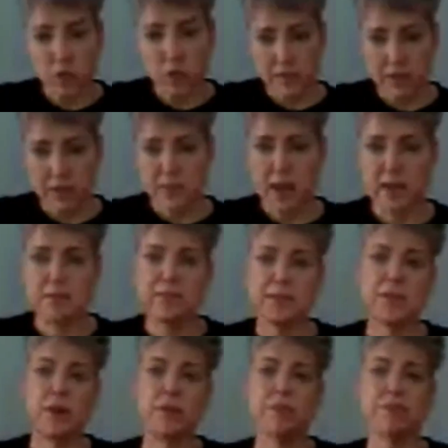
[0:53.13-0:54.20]
my other dog is outside.
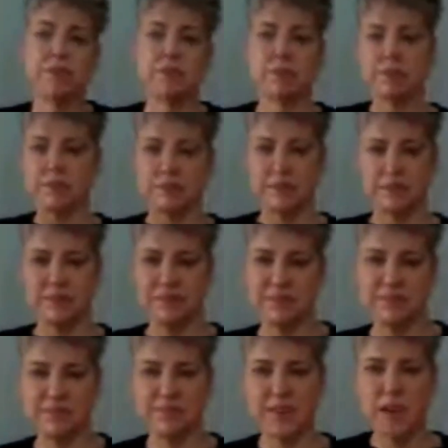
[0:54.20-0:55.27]
So
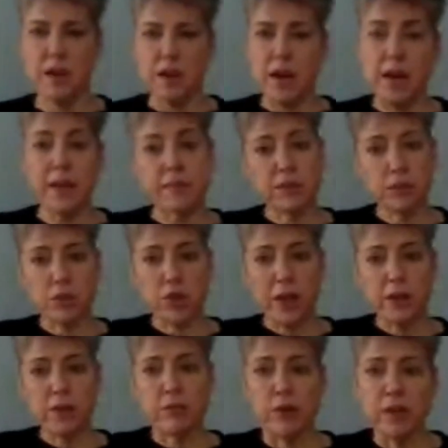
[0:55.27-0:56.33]
I live in
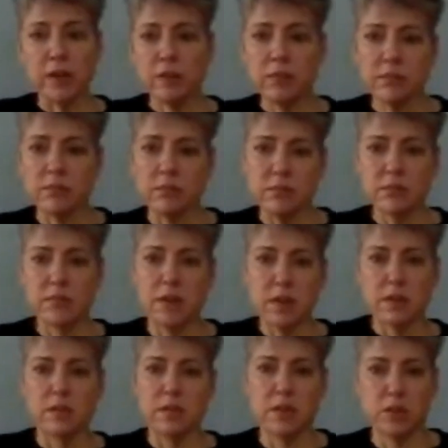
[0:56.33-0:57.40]
Northern California
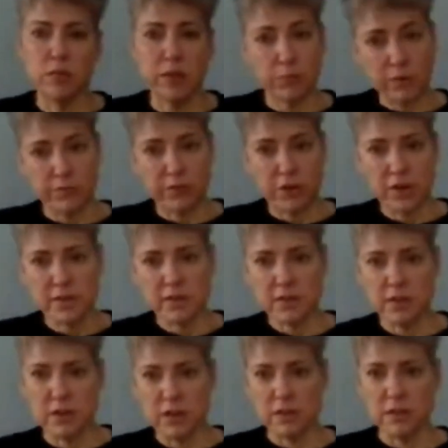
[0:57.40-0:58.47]
in the Redwood
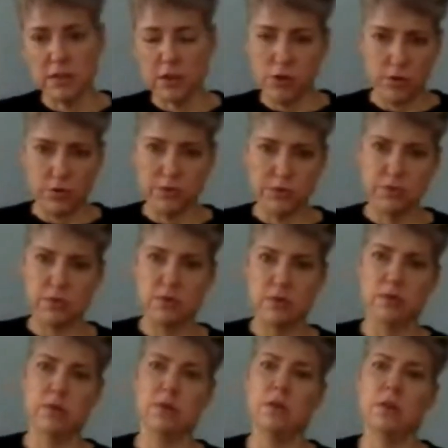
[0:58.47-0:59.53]
Forest on the
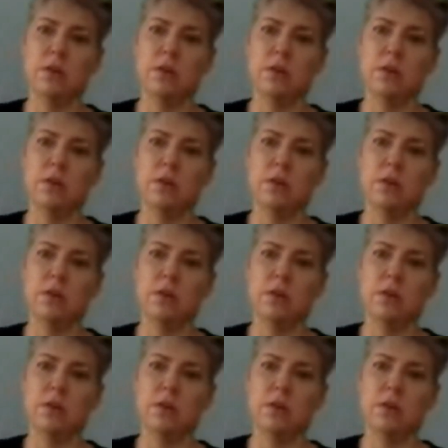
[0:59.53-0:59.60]
coast